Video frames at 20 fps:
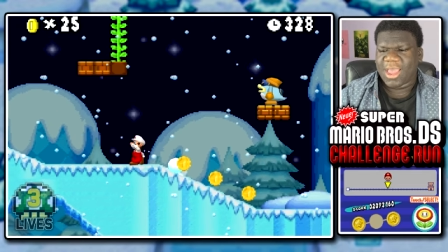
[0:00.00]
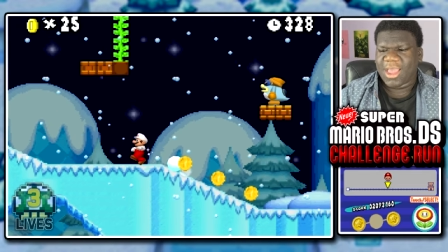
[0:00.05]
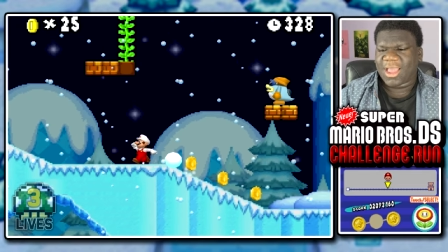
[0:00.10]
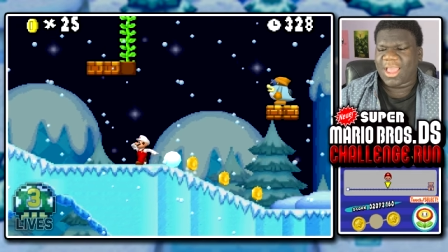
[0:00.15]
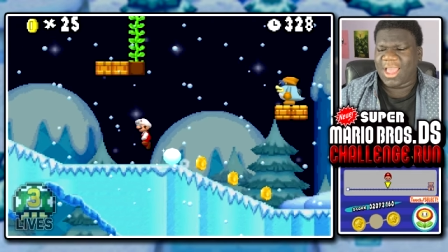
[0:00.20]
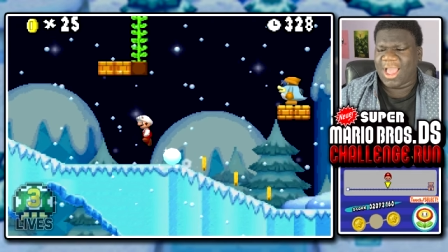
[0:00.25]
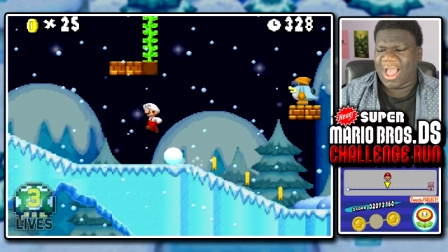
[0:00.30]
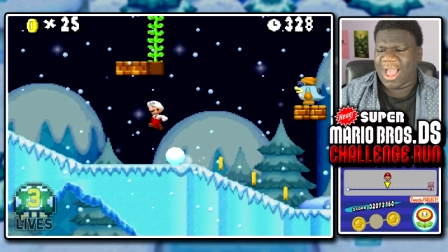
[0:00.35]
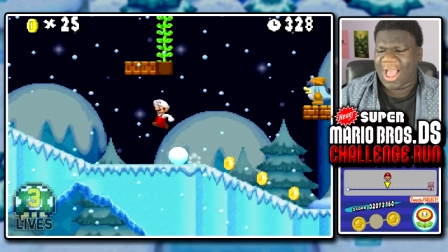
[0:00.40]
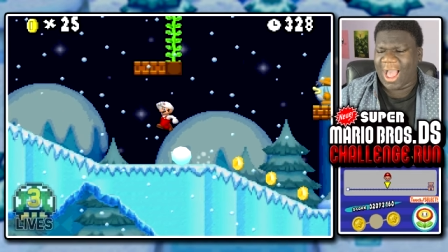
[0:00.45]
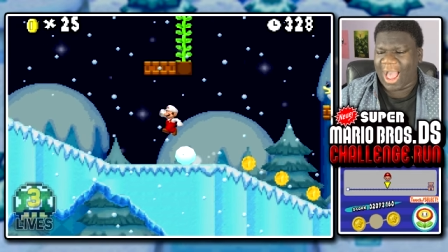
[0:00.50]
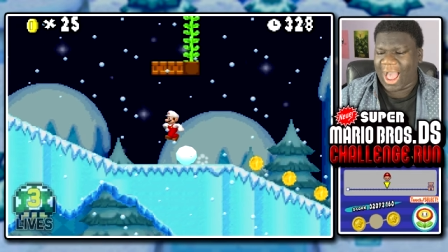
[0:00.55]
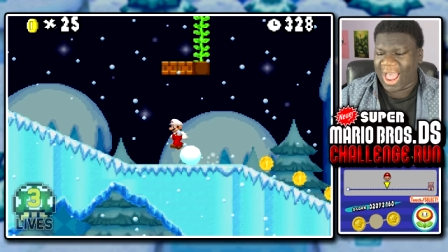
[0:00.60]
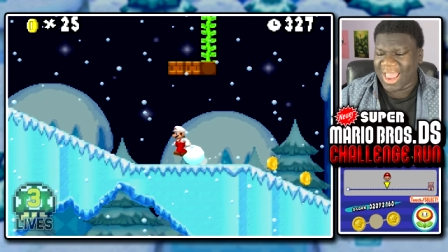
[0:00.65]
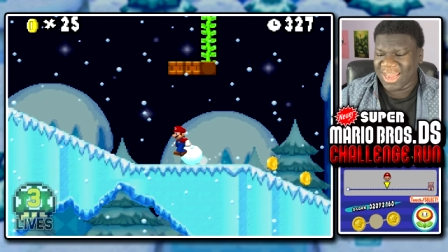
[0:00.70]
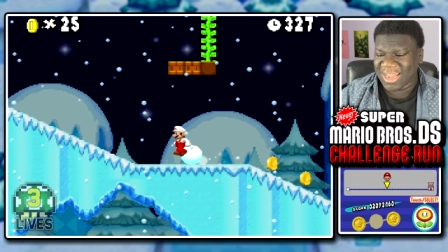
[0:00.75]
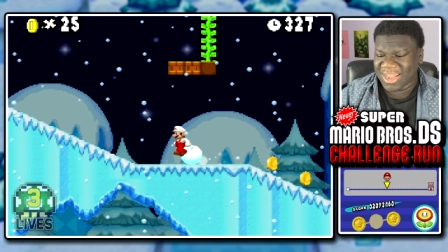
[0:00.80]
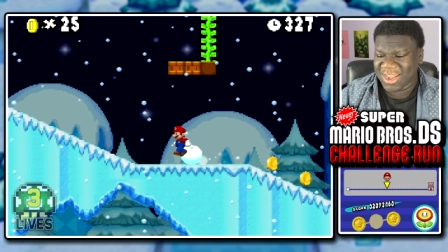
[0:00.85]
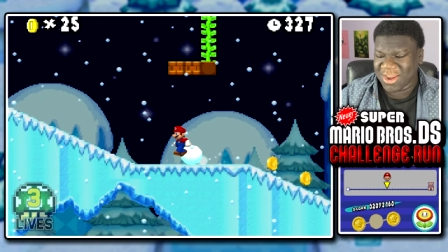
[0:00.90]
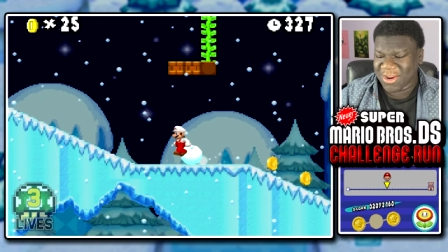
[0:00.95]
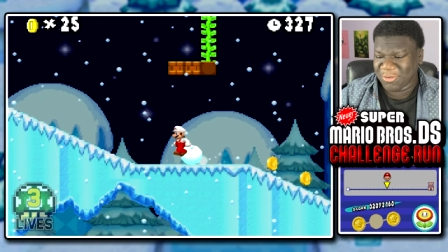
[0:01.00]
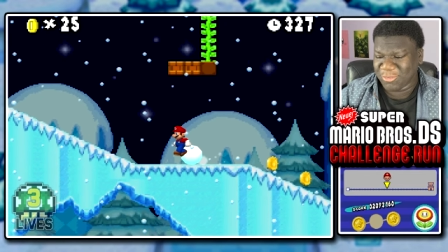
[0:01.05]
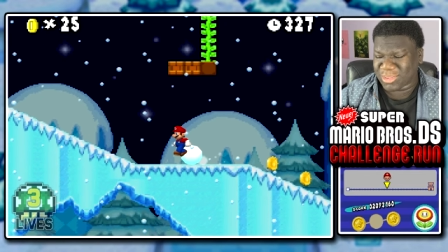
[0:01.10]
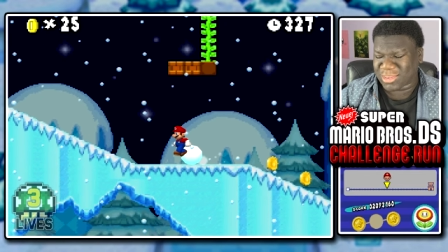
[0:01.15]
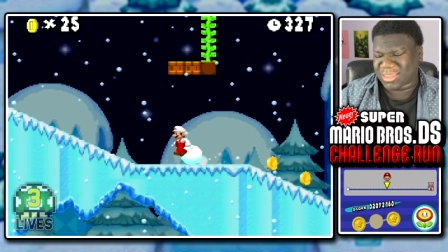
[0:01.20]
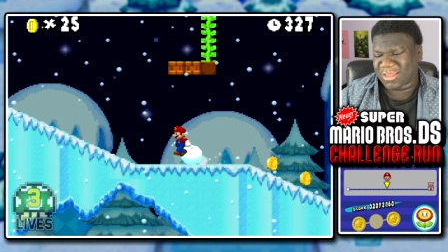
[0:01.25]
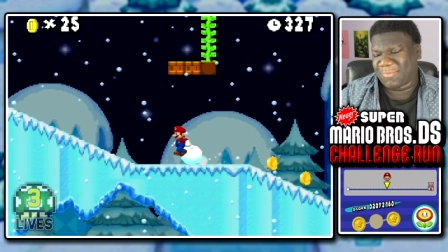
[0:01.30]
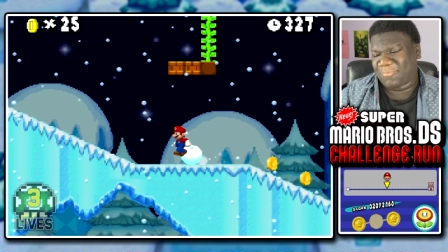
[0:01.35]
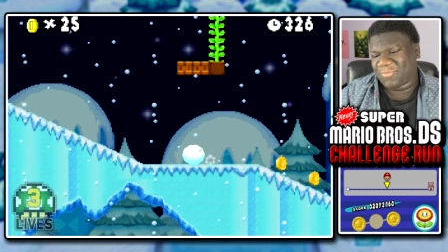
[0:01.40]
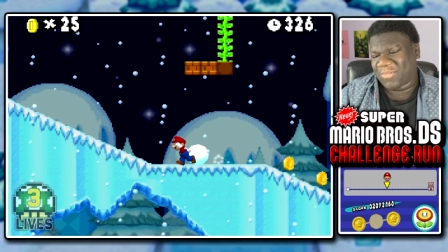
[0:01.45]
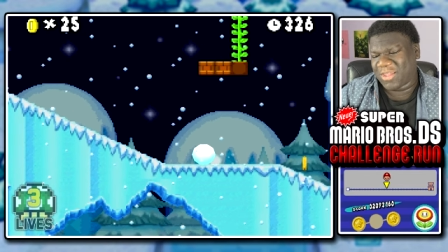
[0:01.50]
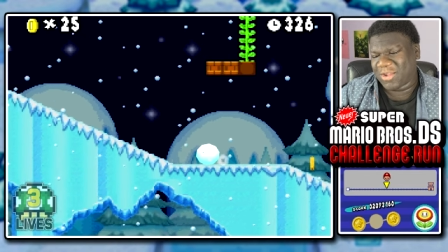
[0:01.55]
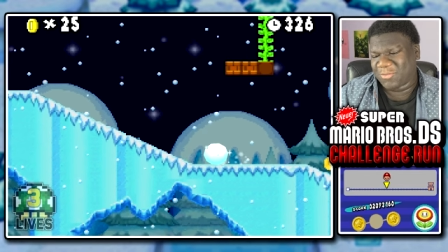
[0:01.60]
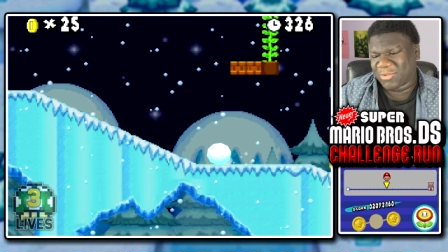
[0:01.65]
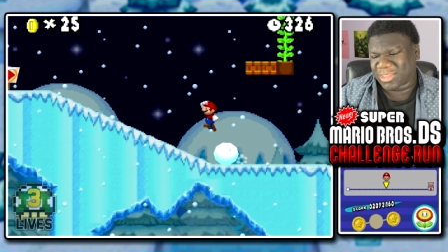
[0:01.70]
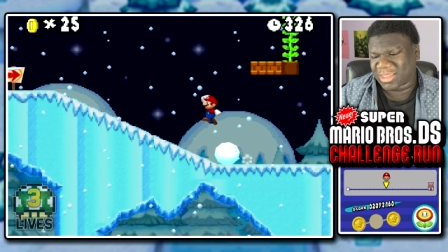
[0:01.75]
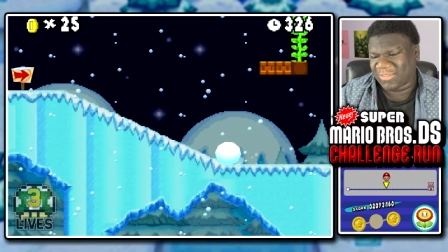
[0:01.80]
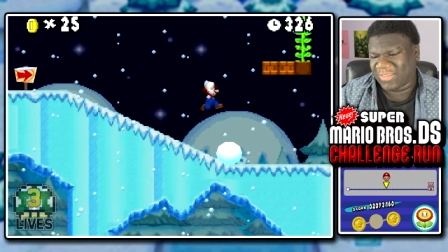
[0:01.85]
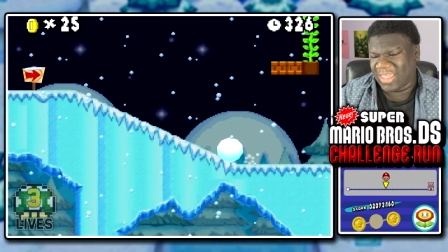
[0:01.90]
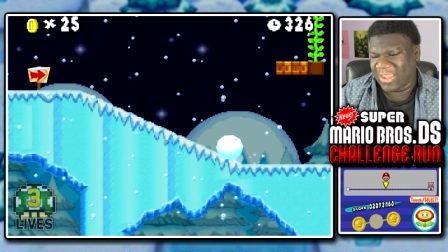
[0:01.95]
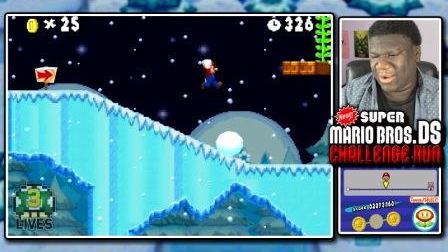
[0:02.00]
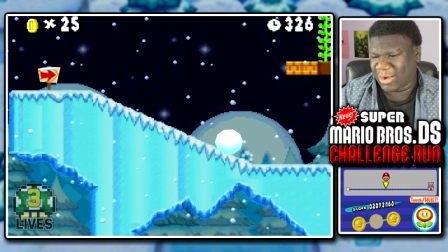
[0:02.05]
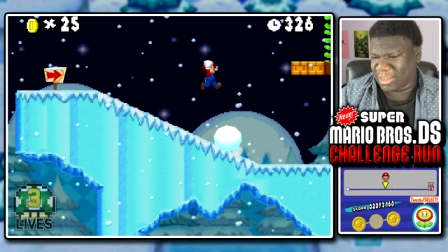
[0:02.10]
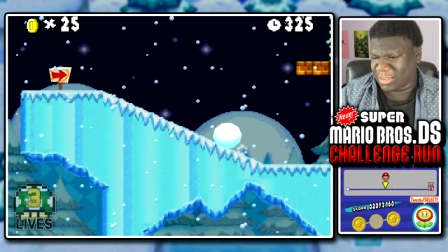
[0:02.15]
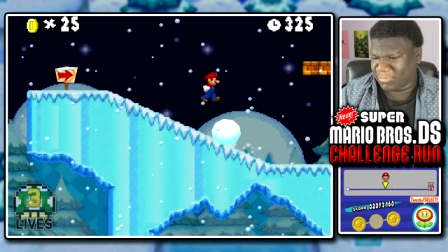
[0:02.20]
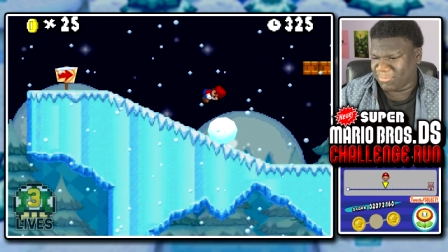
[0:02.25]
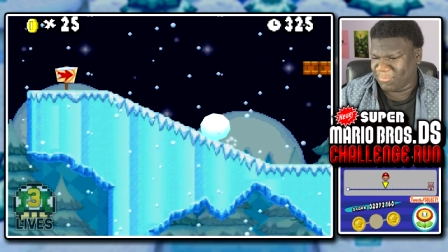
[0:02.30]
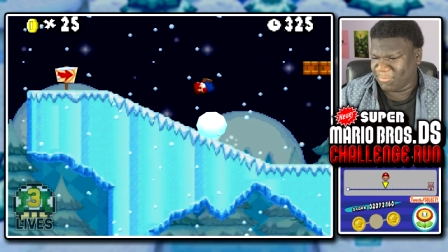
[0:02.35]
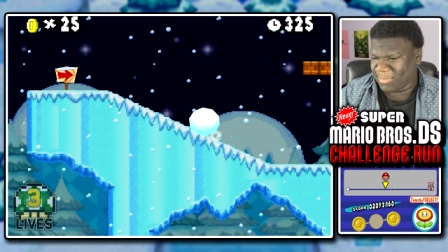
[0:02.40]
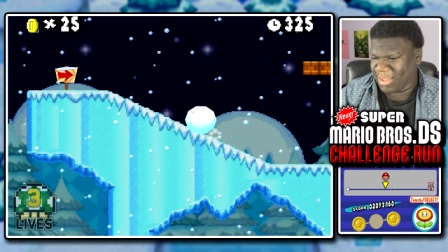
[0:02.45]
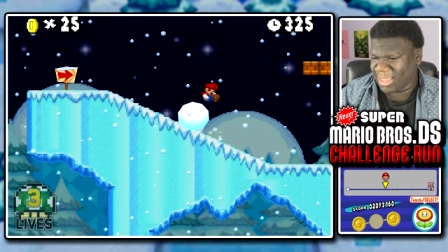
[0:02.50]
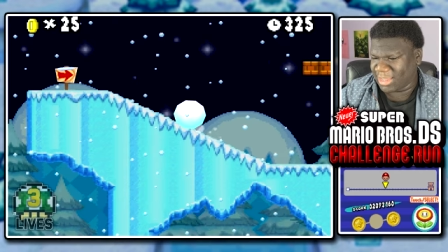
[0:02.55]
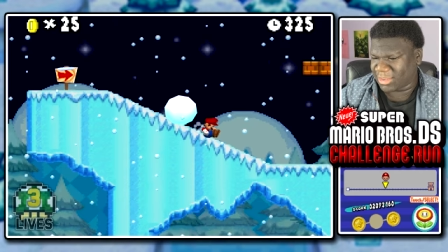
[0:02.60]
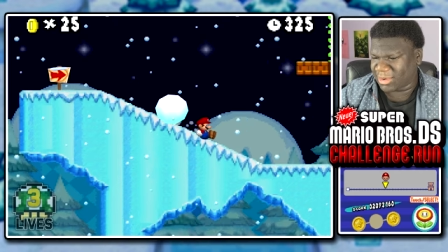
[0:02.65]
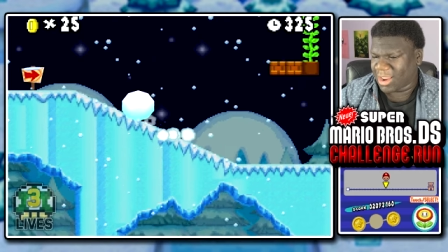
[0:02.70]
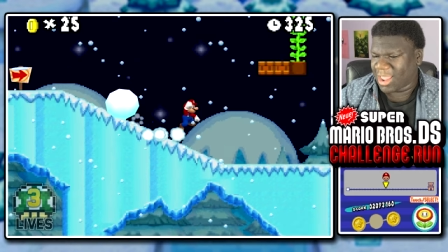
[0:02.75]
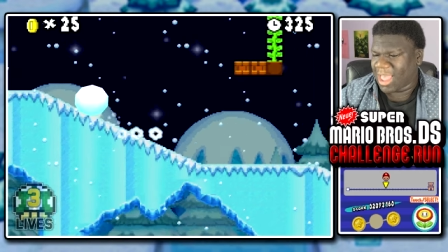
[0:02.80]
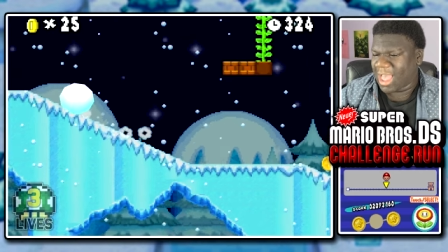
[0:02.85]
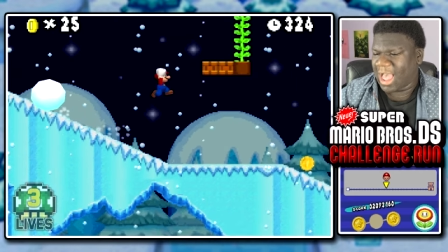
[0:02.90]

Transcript: I knew something was in there. I just missed.